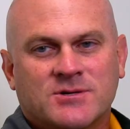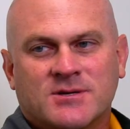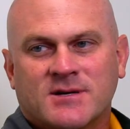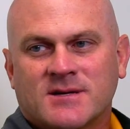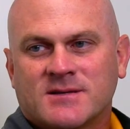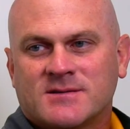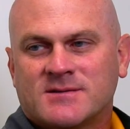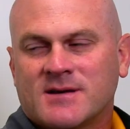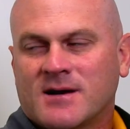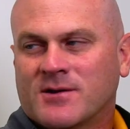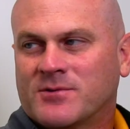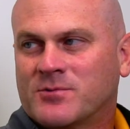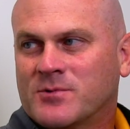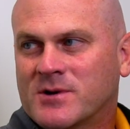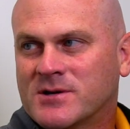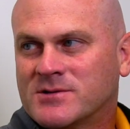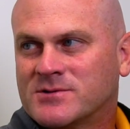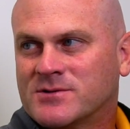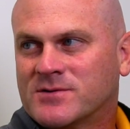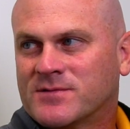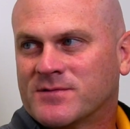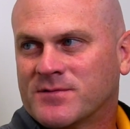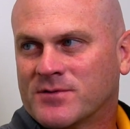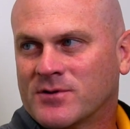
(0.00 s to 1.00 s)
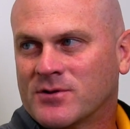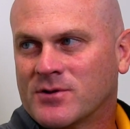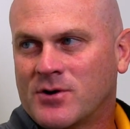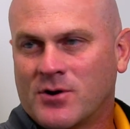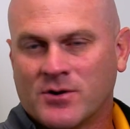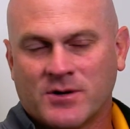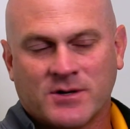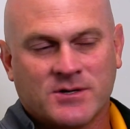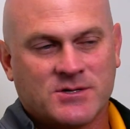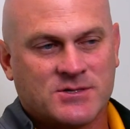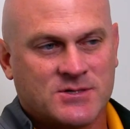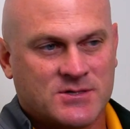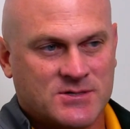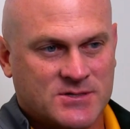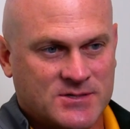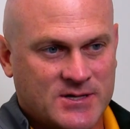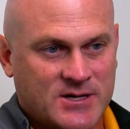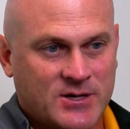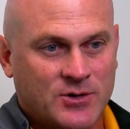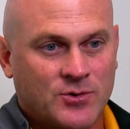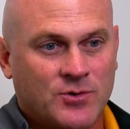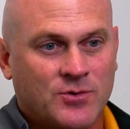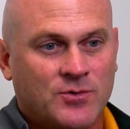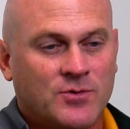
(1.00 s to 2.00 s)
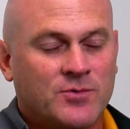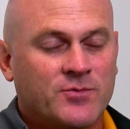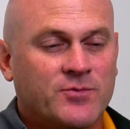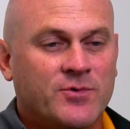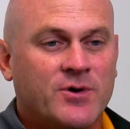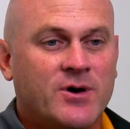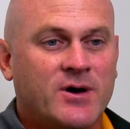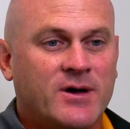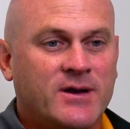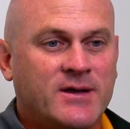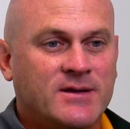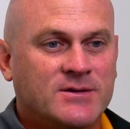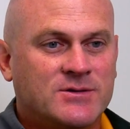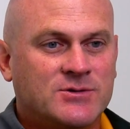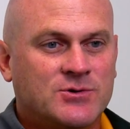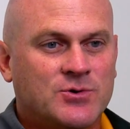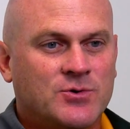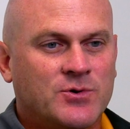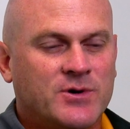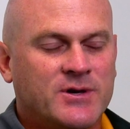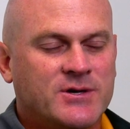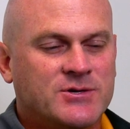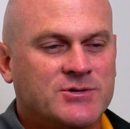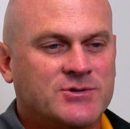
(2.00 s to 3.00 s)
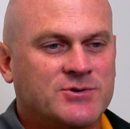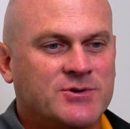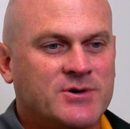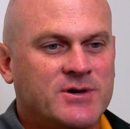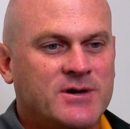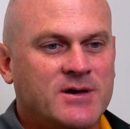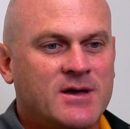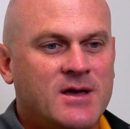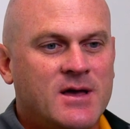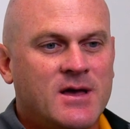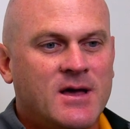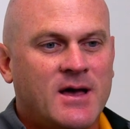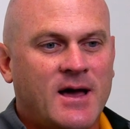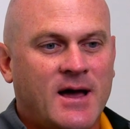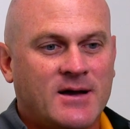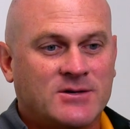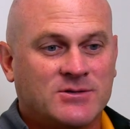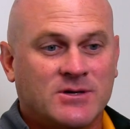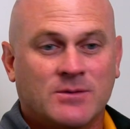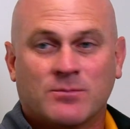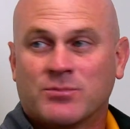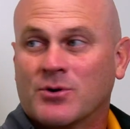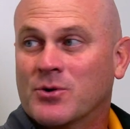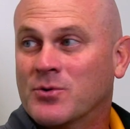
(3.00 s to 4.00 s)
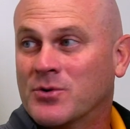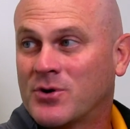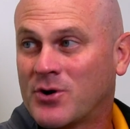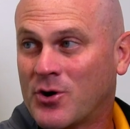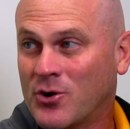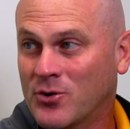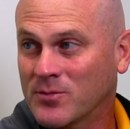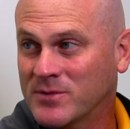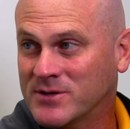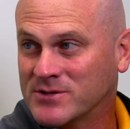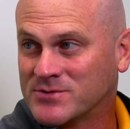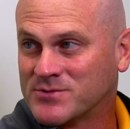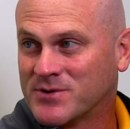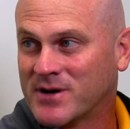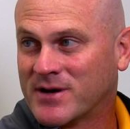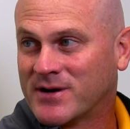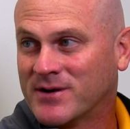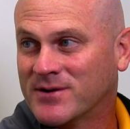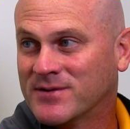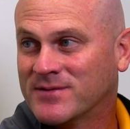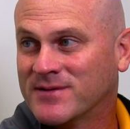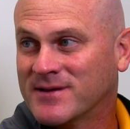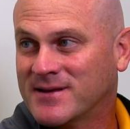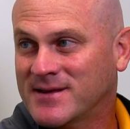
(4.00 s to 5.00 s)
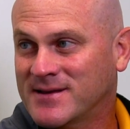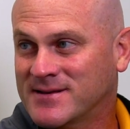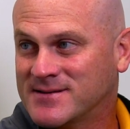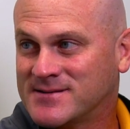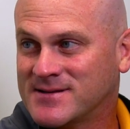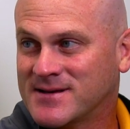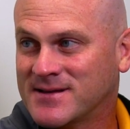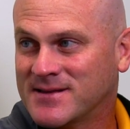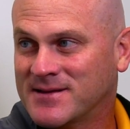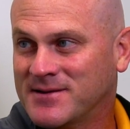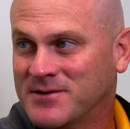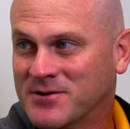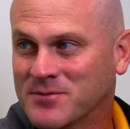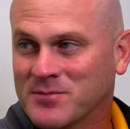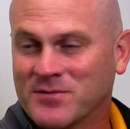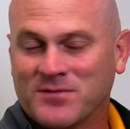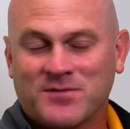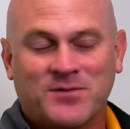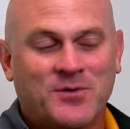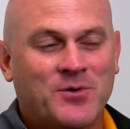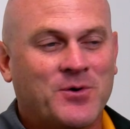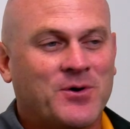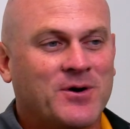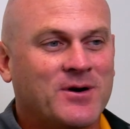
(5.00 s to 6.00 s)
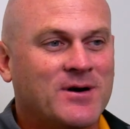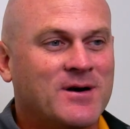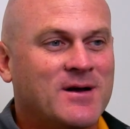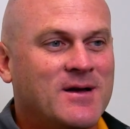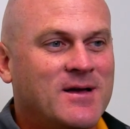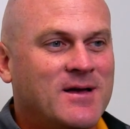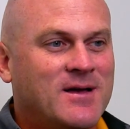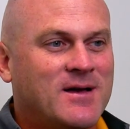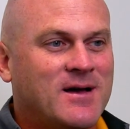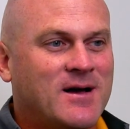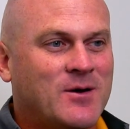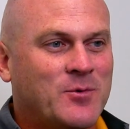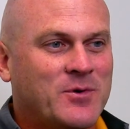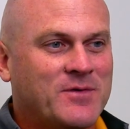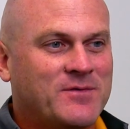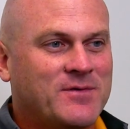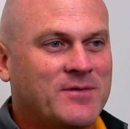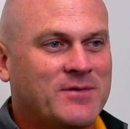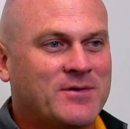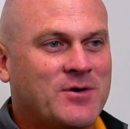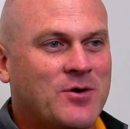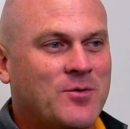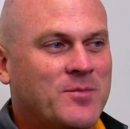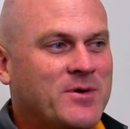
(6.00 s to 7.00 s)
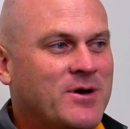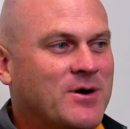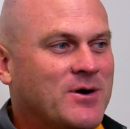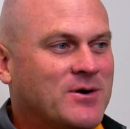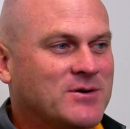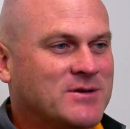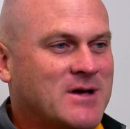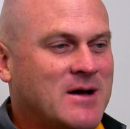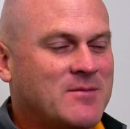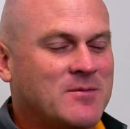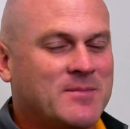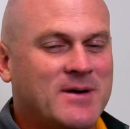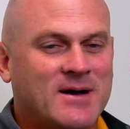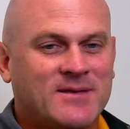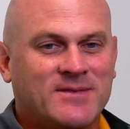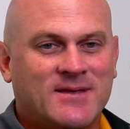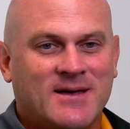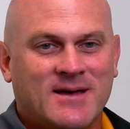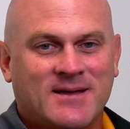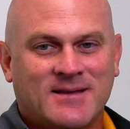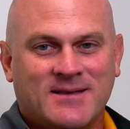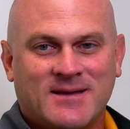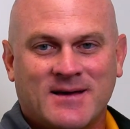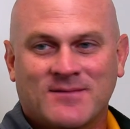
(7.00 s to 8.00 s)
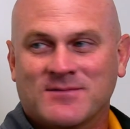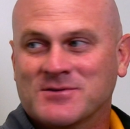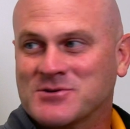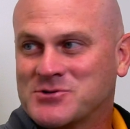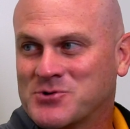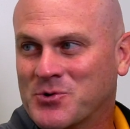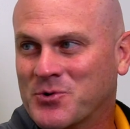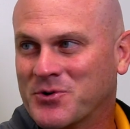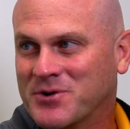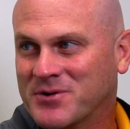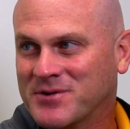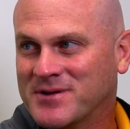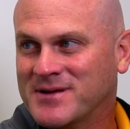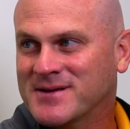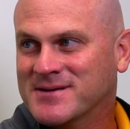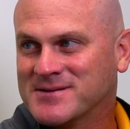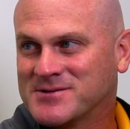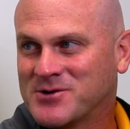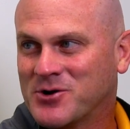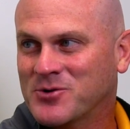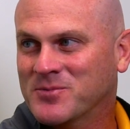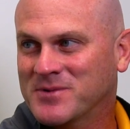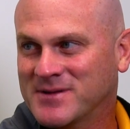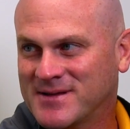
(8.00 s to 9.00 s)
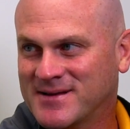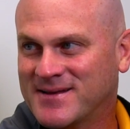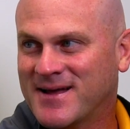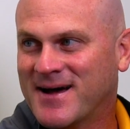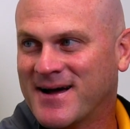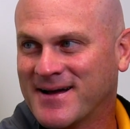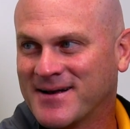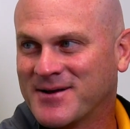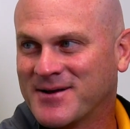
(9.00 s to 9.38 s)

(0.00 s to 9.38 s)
against Southwestern for the longest single run in school history. Actually broke Colby's record that he set the year before. We've given Colby a hard time about that. Devin scored on his. Colby did not.